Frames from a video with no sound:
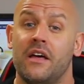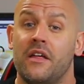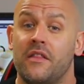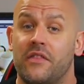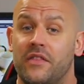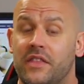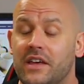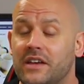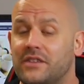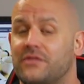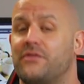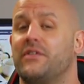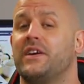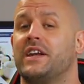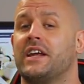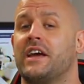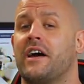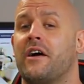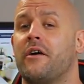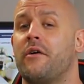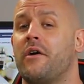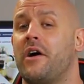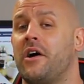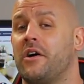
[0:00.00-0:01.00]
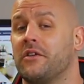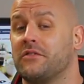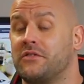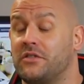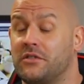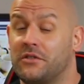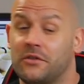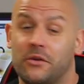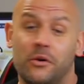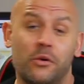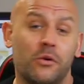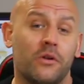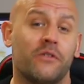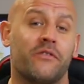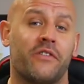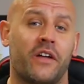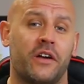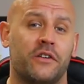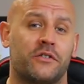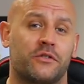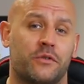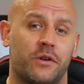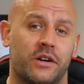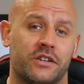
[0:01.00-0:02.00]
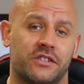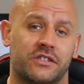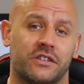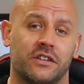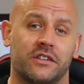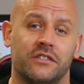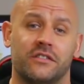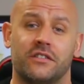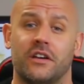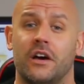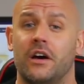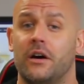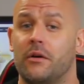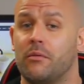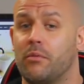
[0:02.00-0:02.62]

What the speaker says: This video answers all of those questions